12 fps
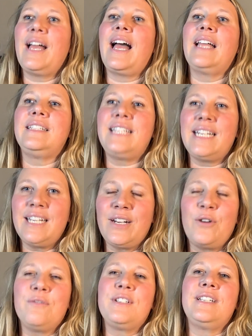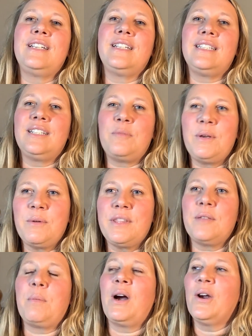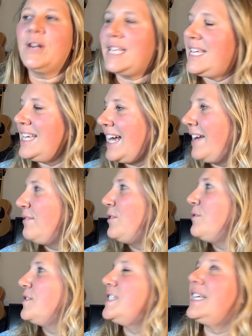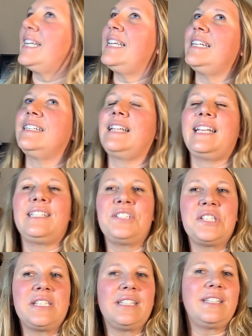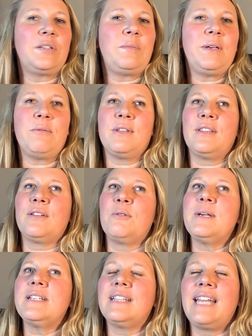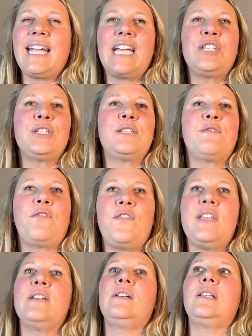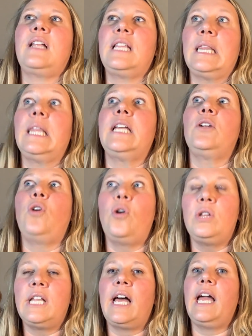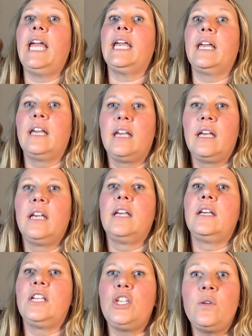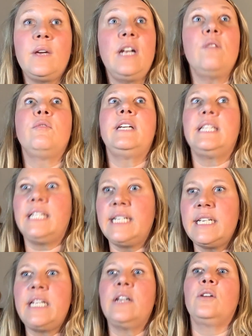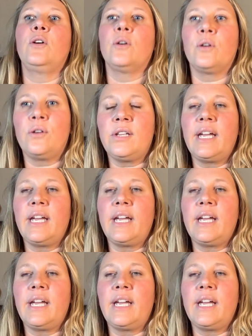I overdid it a little bit with the party. I've overdone it like just a little bit with like I just feel a little like you gotta reel it in here, girl.